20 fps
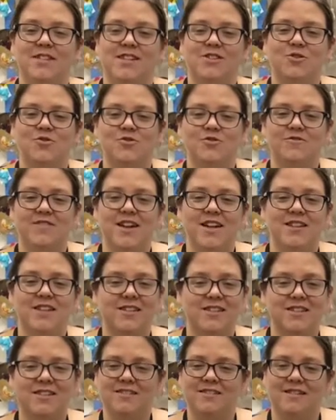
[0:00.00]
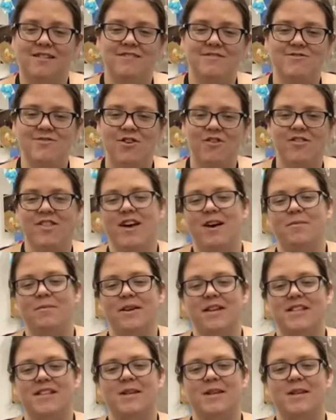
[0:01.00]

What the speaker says: drawings are not that amazing,